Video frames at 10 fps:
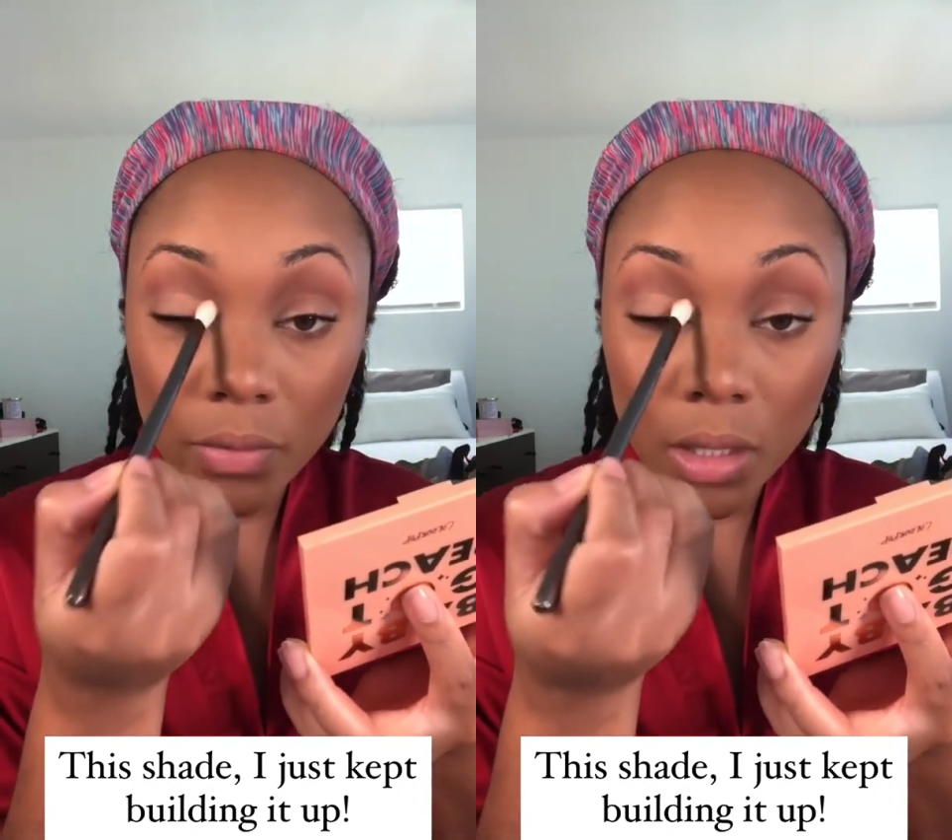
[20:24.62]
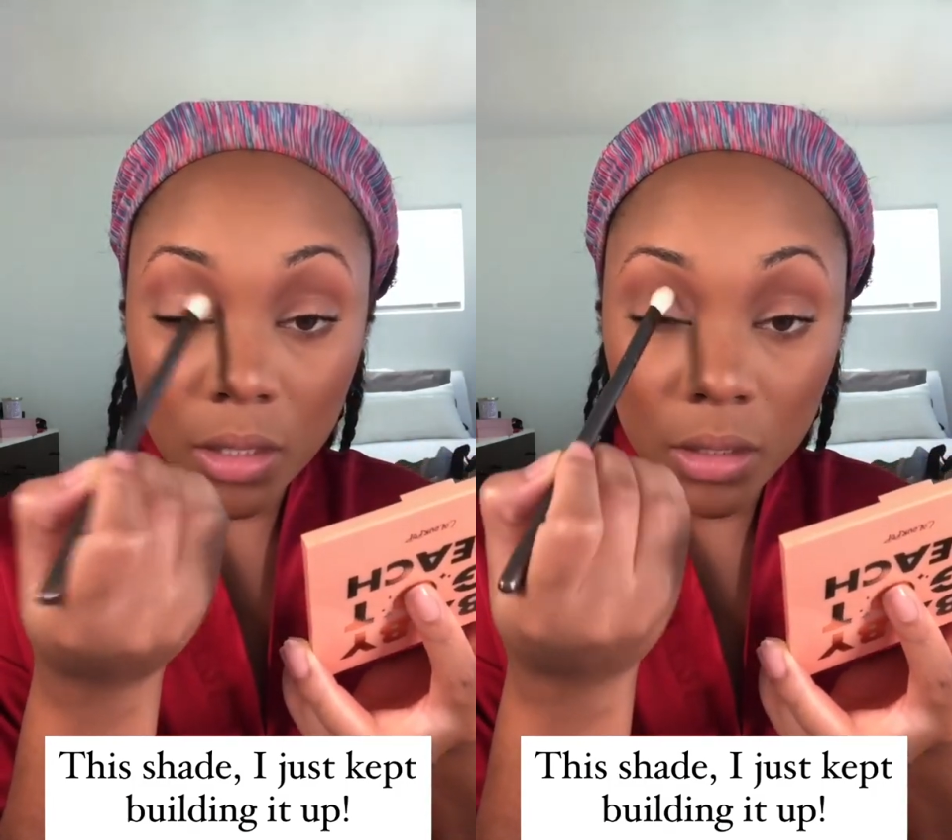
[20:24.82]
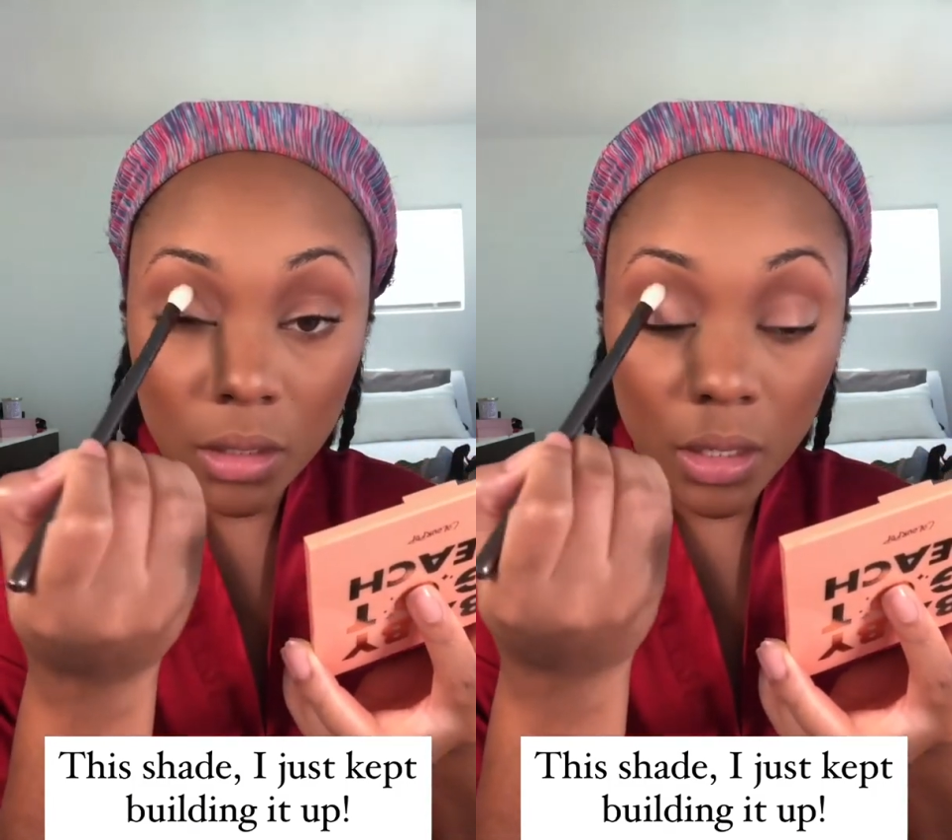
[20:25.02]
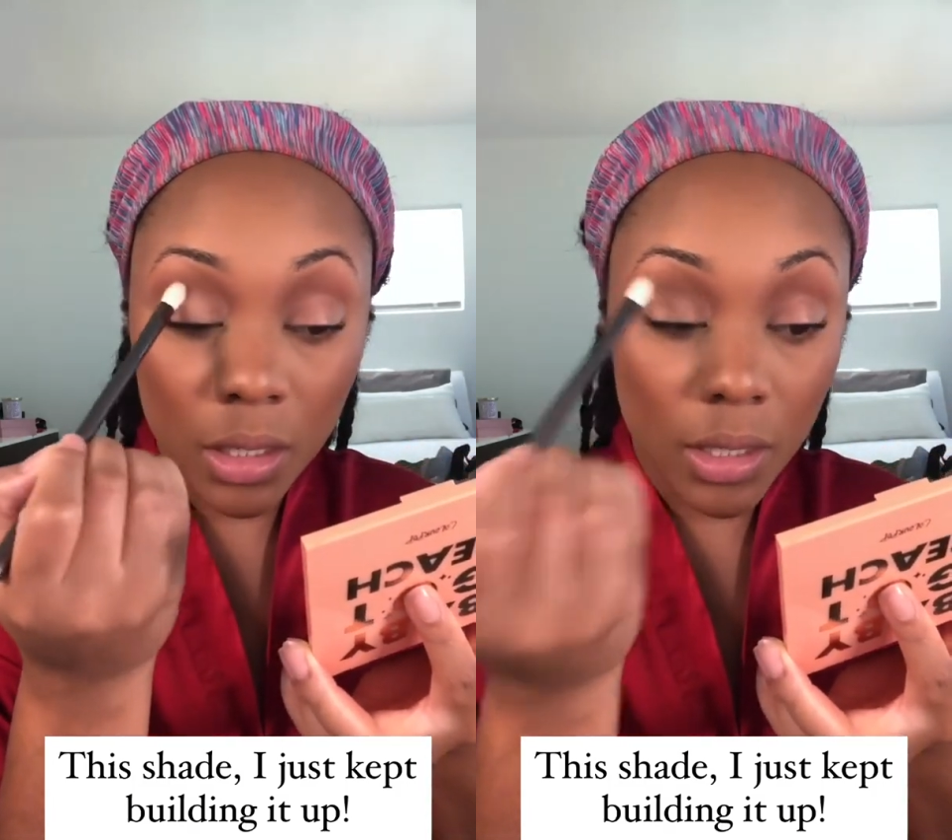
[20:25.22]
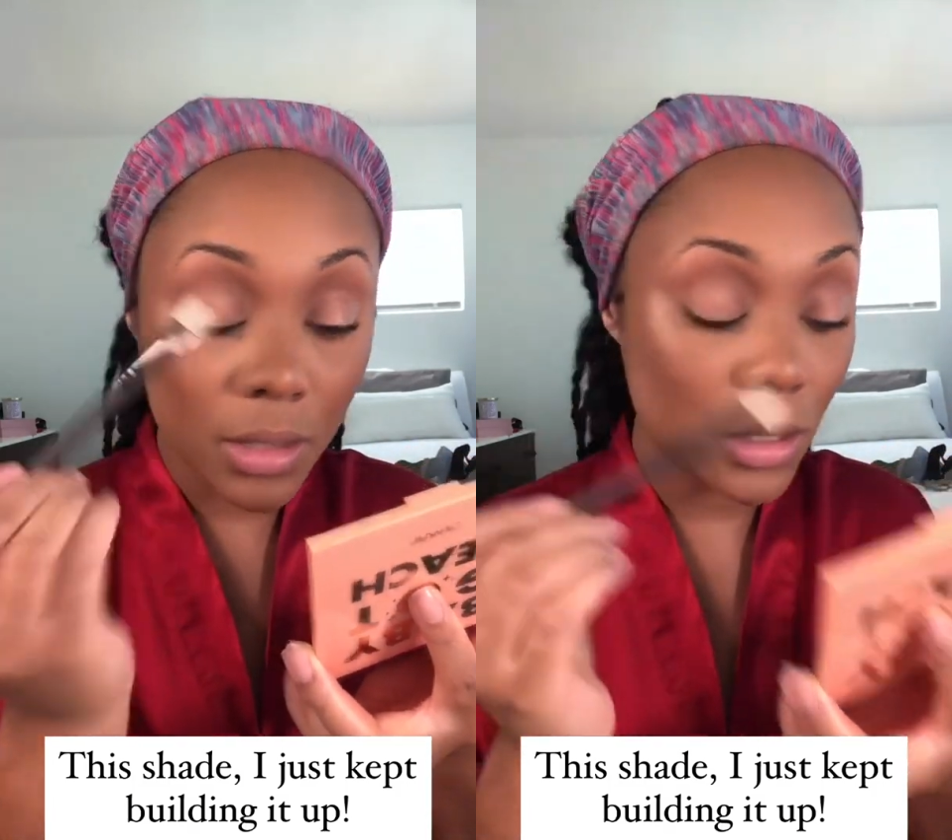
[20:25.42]
I'm gonna do the
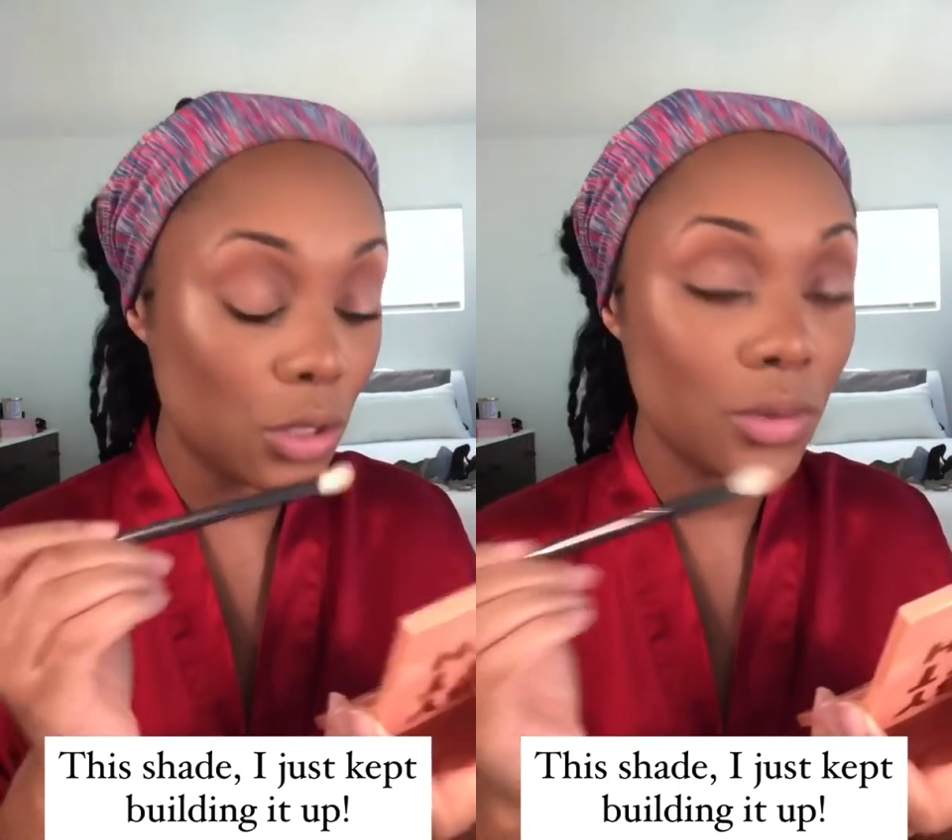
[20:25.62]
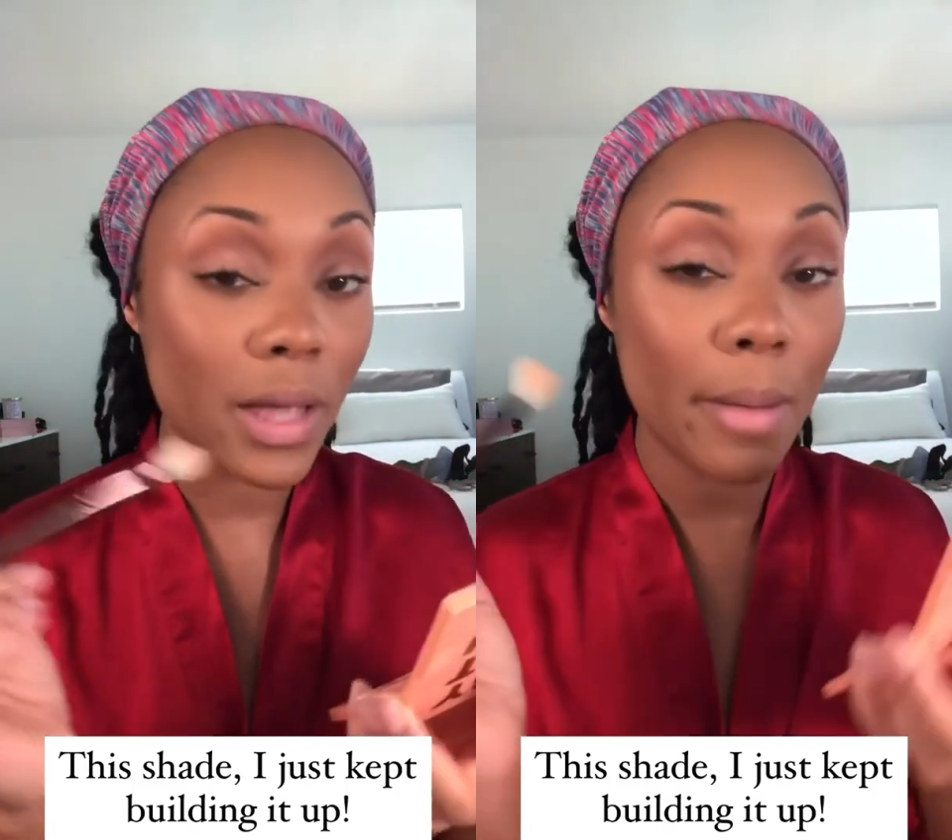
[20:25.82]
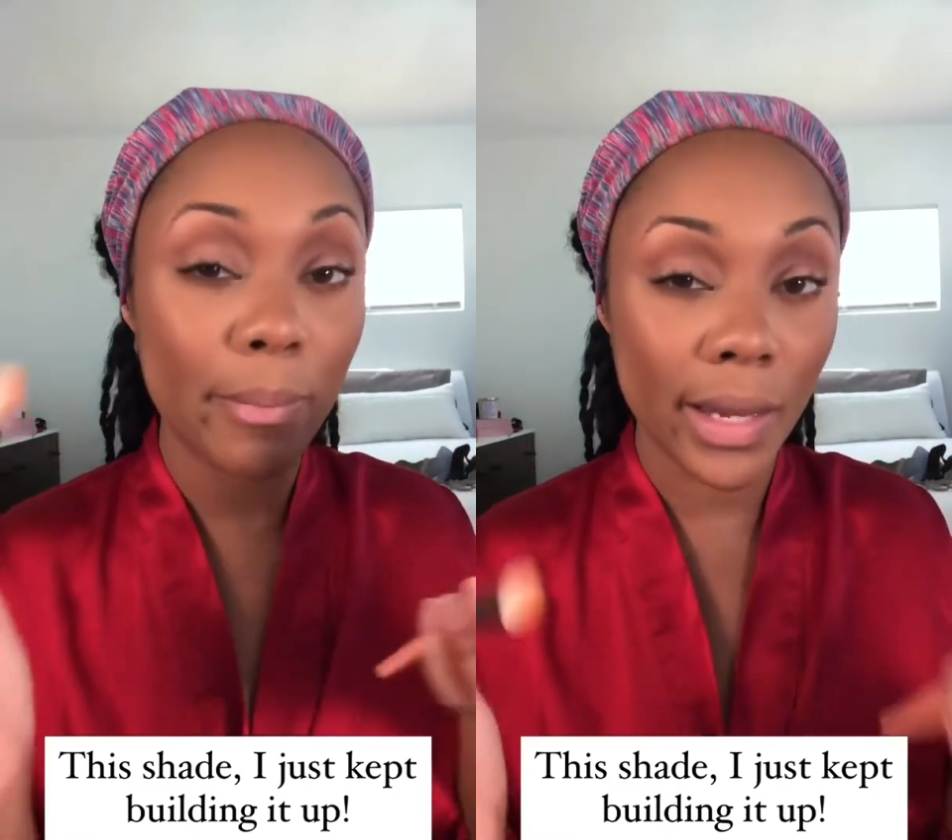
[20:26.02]
same thing to the other